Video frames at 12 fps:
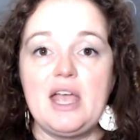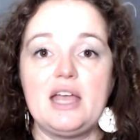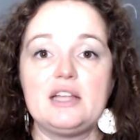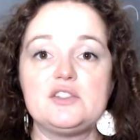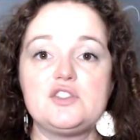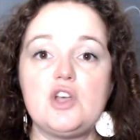
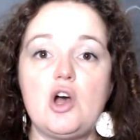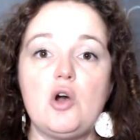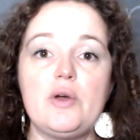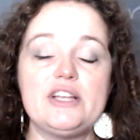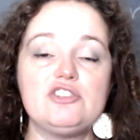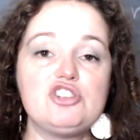And
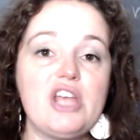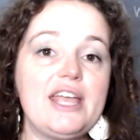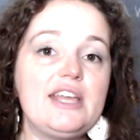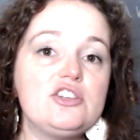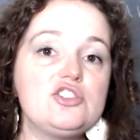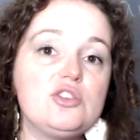so it
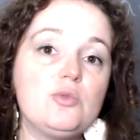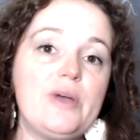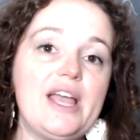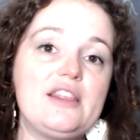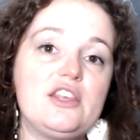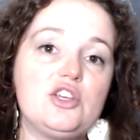changed the
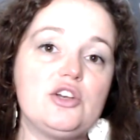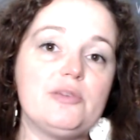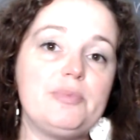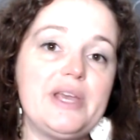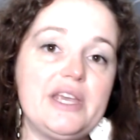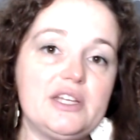way that
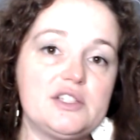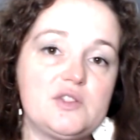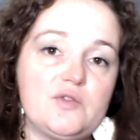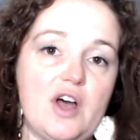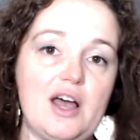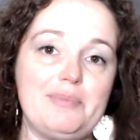Europeans
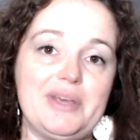fought,